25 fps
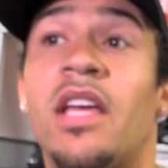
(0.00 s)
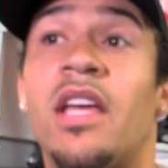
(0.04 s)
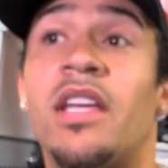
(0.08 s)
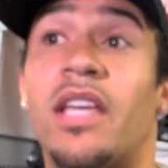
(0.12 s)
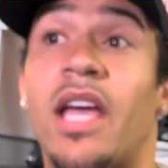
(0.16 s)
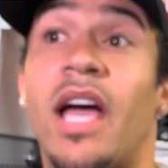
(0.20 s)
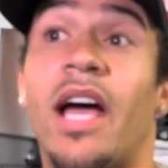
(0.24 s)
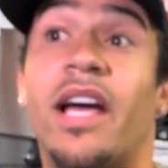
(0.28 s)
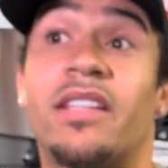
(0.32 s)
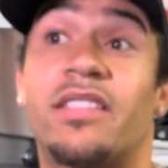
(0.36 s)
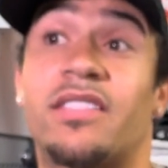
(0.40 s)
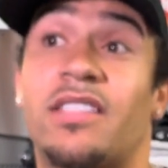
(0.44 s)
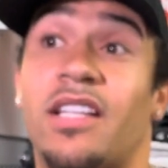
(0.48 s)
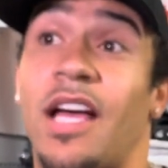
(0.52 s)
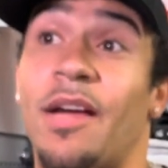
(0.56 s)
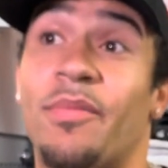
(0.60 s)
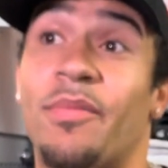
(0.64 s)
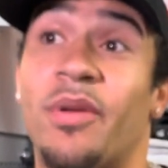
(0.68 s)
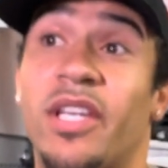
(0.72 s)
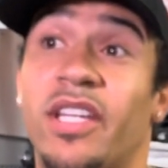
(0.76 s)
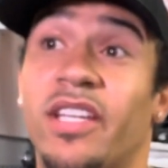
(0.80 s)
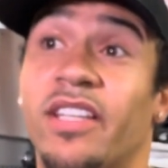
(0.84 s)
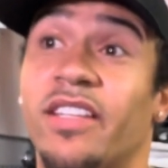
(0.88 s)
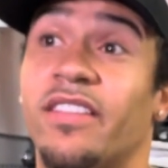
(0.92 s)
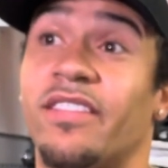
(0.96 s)
Yes. I
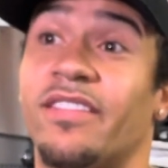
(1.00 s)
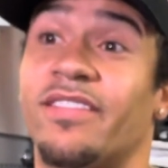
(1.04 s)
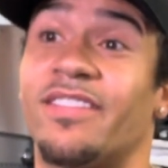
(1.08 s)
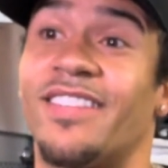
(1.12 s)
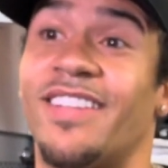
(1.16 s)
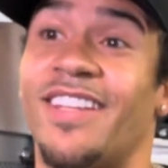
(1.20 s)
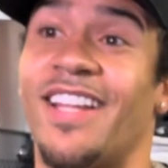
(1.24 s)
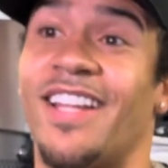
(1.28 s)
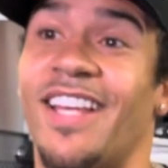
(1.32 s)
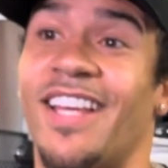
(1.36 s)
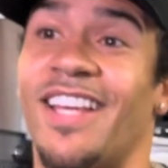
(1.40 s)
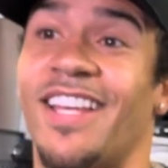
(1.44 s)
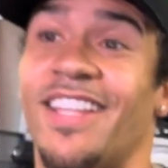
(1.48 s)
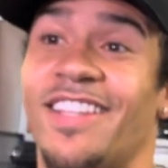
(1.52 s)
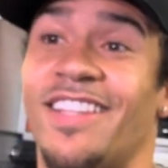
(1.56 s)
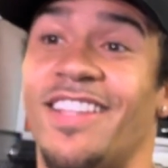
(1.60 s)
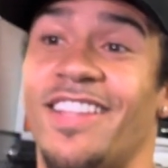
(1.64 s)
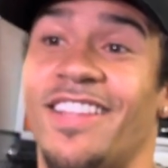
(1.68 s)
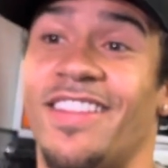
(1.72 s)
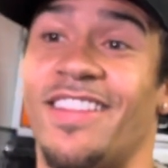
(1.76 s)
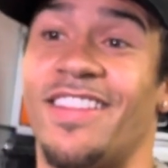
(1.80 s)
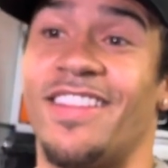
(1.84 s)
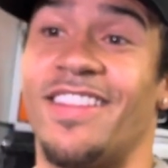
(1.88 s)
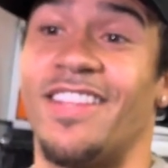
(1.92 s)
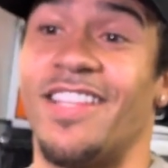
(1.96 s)
mean,
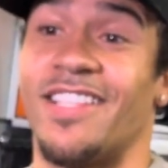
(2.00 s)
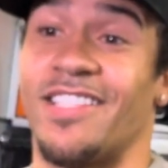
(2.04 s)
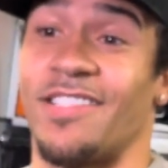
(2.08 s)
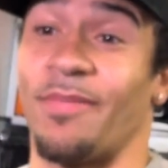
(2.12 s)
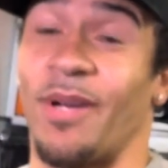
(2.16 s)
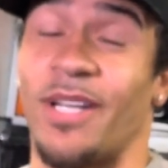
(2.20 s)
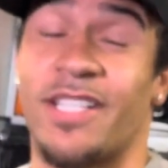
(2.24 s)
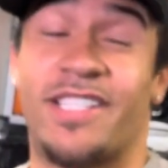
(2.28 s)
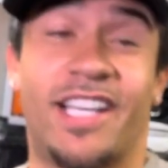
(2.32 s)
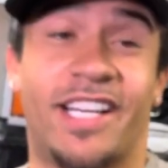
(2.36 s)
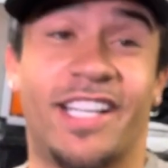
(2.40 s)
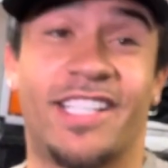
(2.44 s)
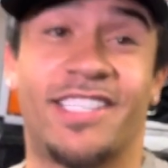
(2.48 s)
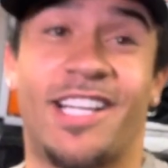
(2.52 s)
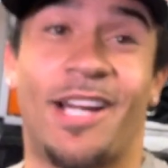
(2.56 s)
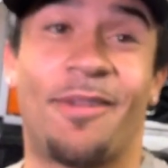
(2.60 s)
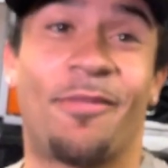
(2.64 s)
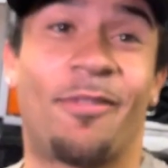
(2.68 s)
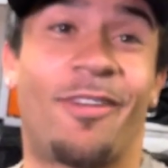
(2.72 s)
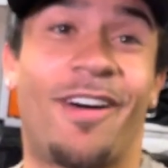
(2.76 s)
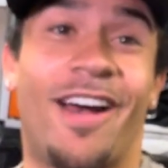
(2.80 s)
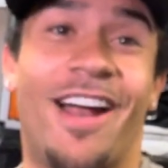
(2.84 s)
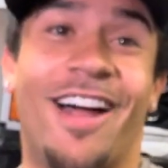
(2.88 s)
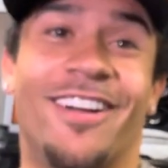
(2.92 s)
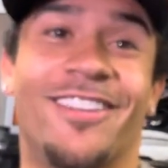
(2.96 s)
this is my second time
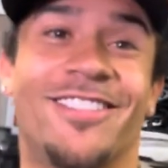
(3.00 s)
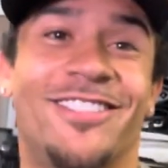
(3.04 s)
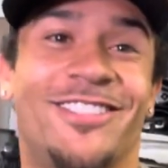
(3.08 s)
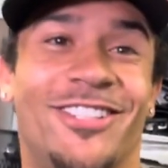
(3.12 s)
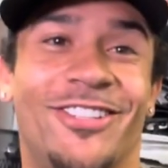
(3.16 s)
around,